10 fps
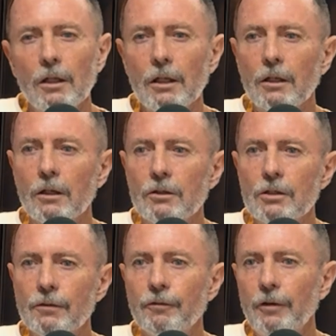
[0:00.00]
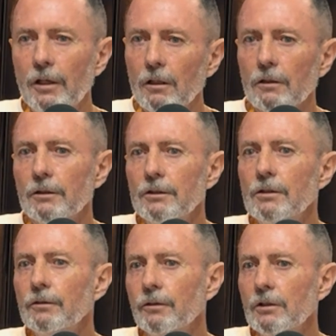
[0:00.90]
you can just feel the
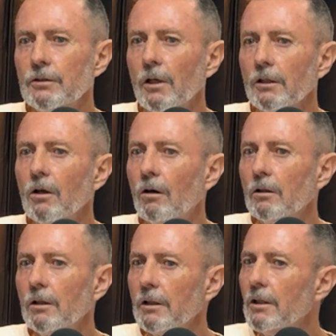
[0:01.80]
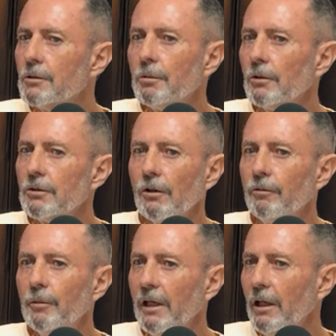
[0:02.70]
difference. Like Kong that gets boards
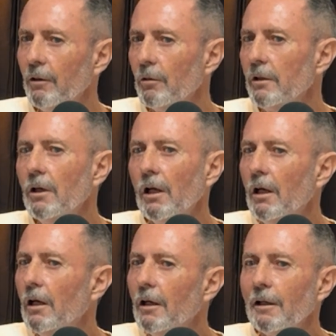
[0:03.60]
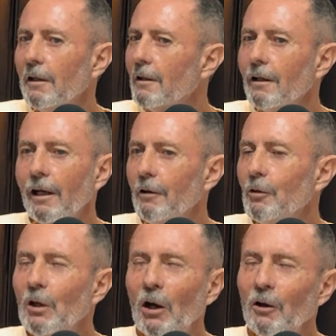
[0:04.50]
off me, he would
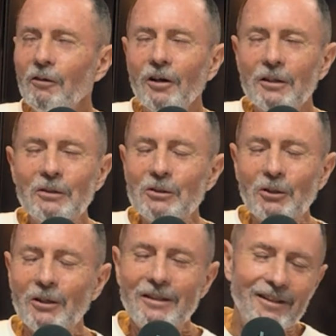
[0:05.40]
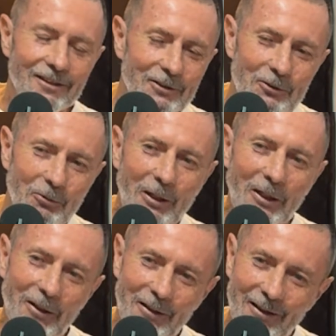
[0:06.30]
know if I tried to swing
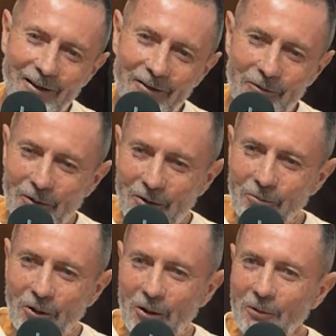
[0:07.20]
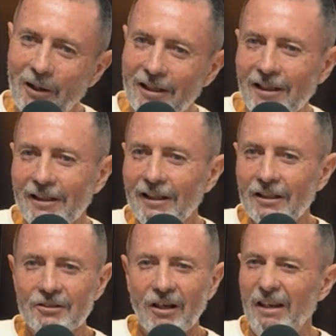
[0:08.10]
a computer one in.
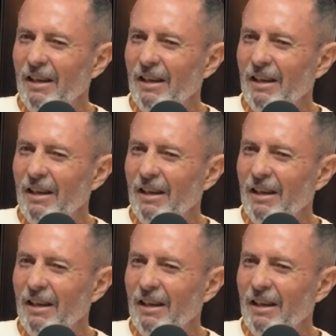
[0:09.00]
He's like,